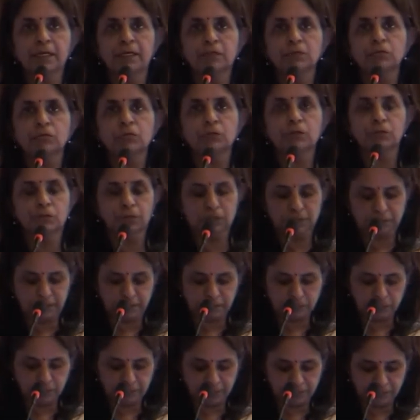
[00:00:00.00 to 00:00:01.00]
So
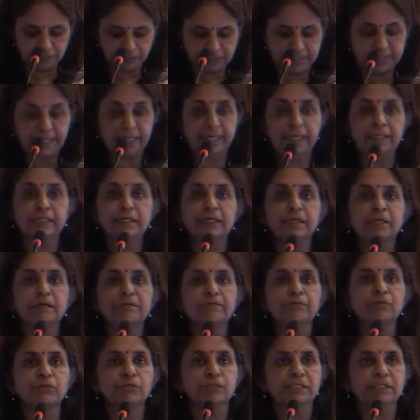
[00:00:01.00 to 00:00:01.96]
that's what I was saying, that if you